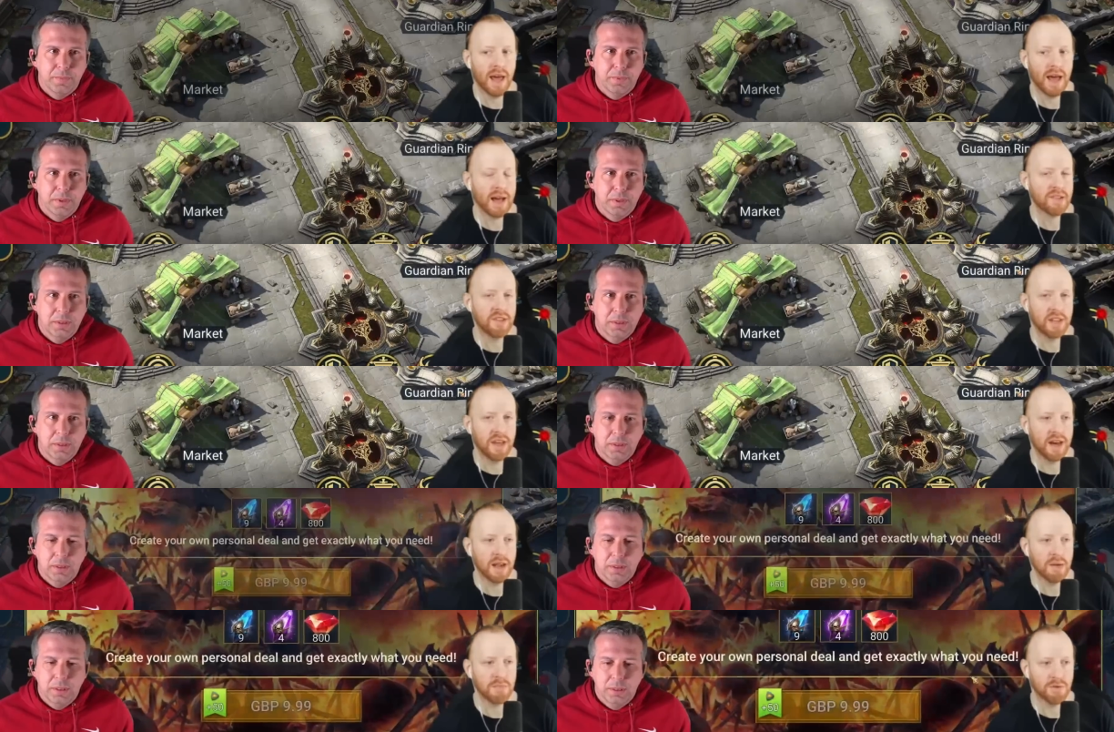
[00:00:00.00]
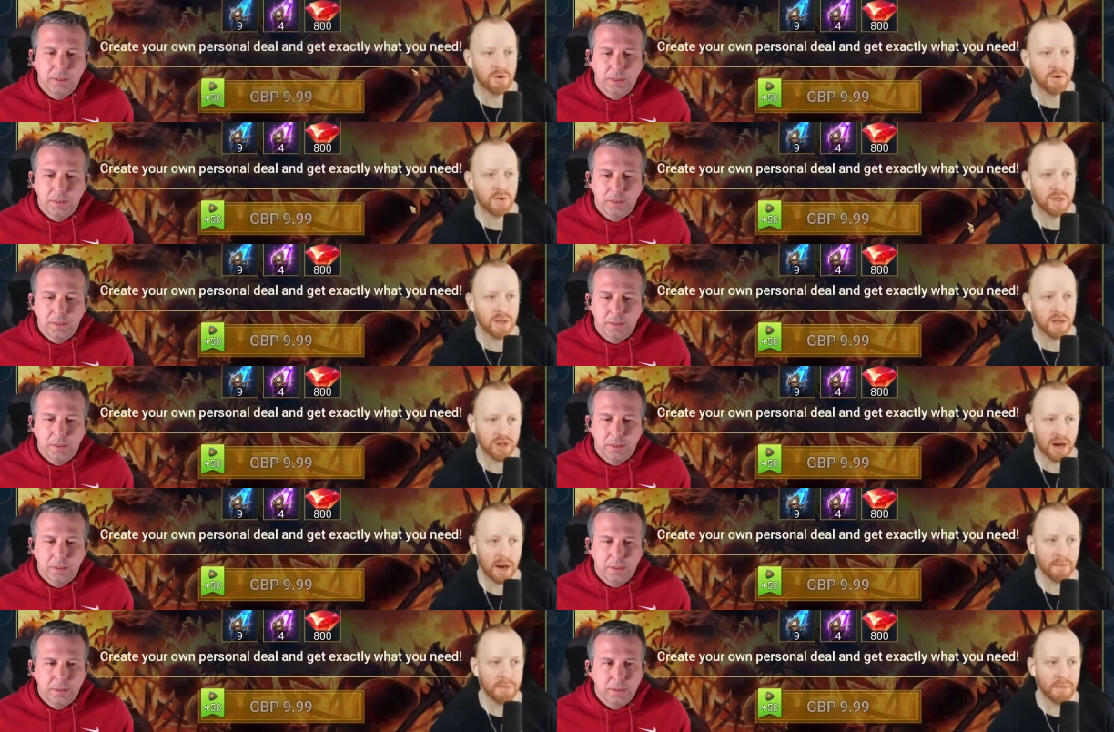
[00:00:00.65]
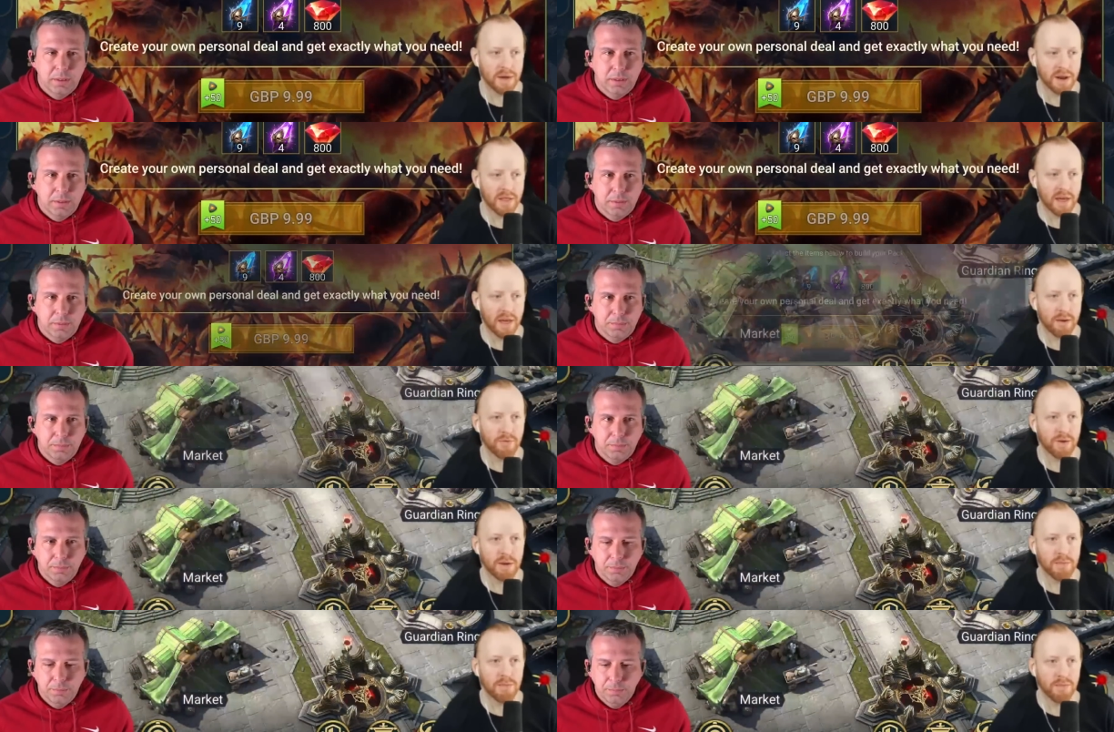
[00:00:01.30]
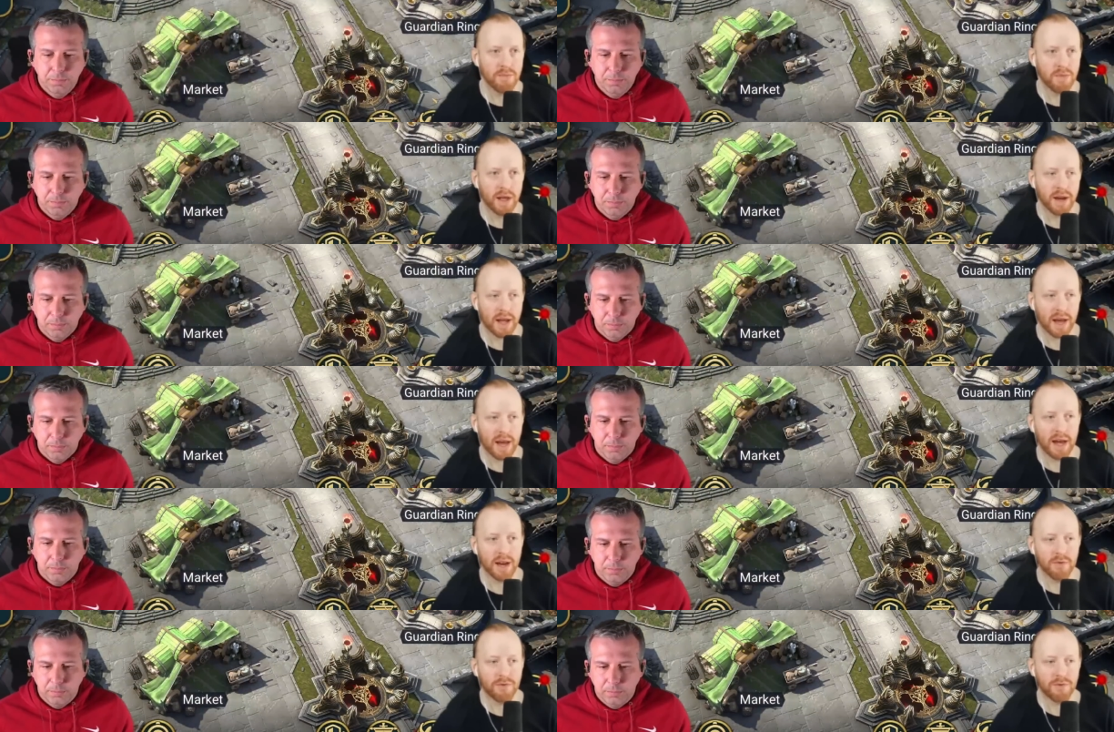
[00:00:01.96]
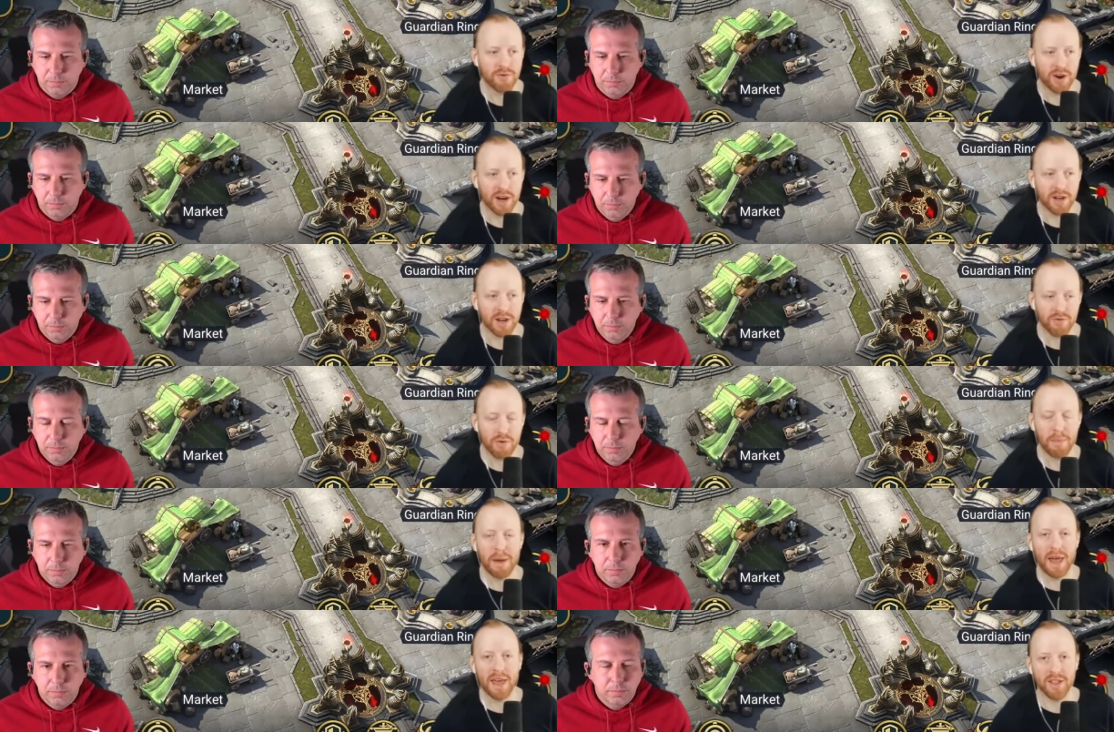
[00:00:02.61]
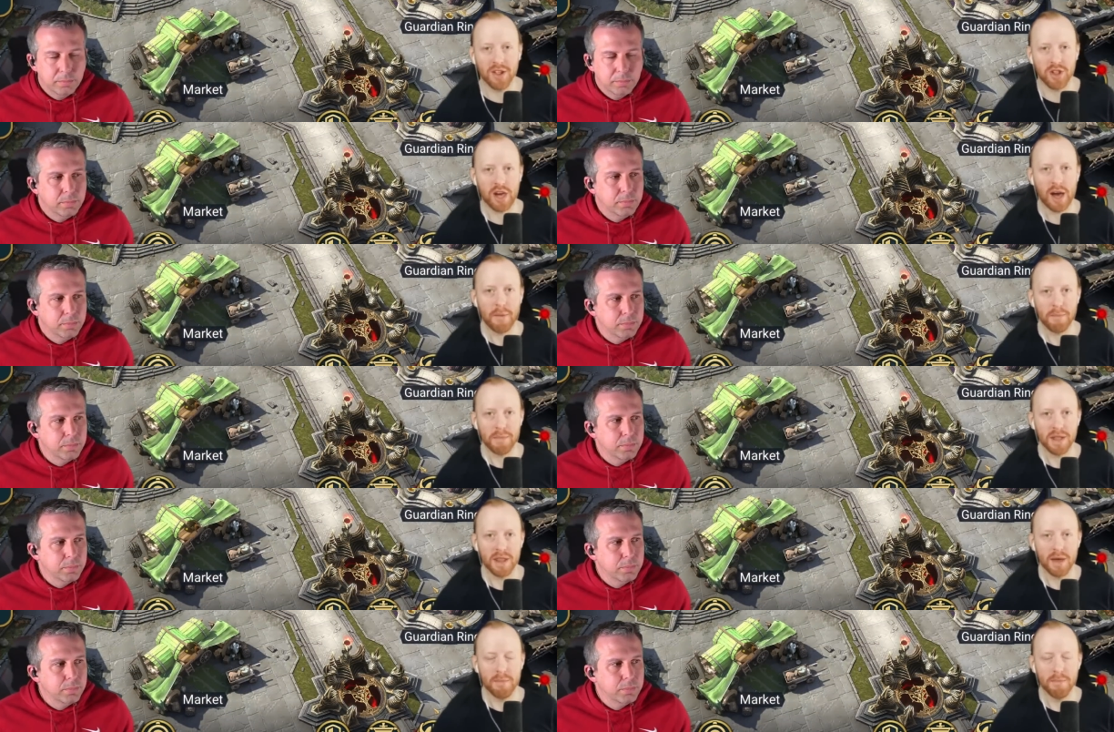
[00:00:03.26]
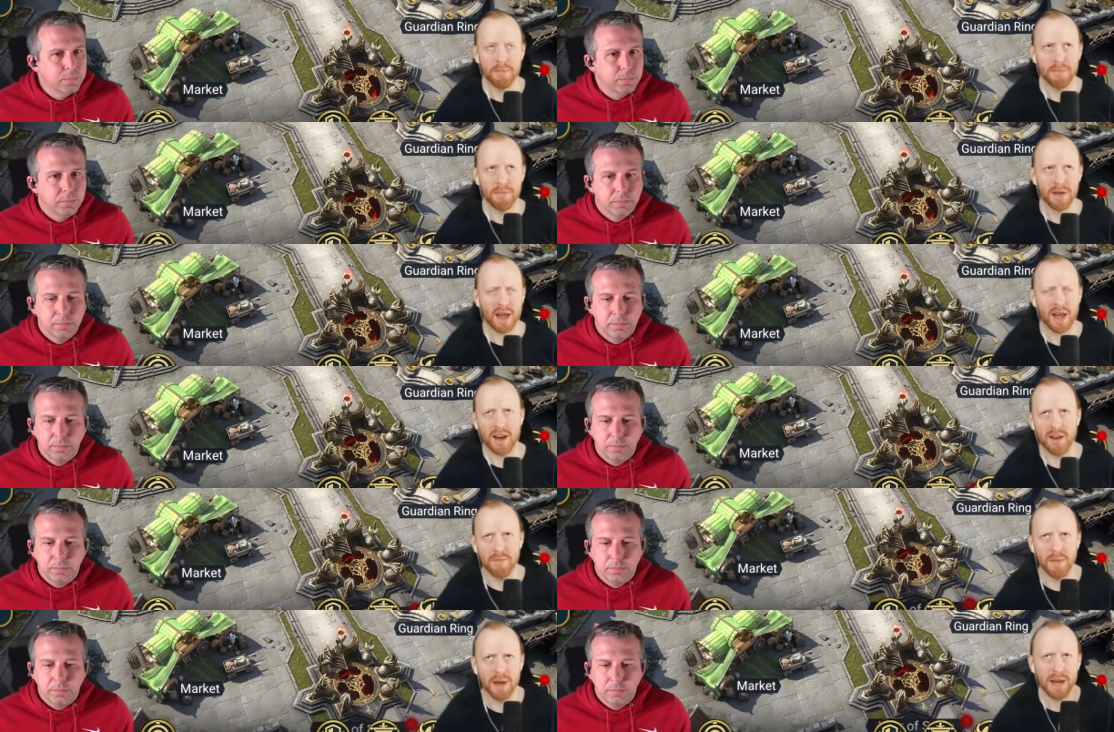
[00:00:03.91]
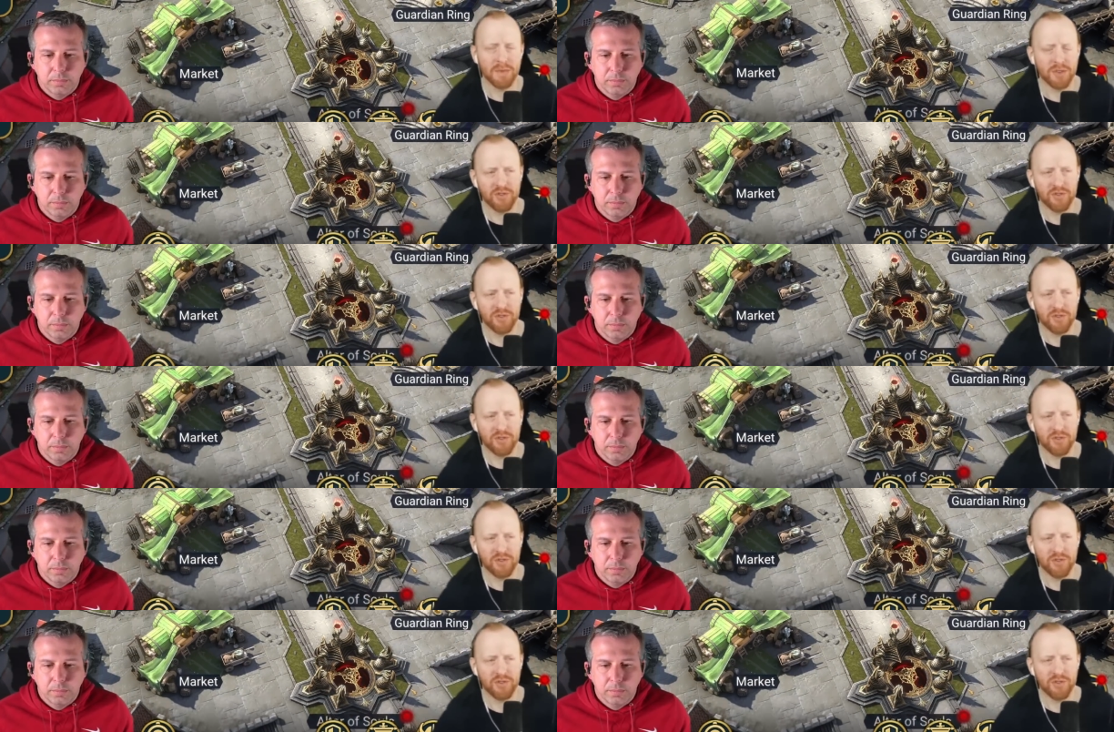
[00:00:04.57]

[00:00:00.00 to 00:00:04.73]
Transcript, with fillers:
Speaker 1: accidentally broke the champion and then re- then kind of tried to repair the champion then but kind of made him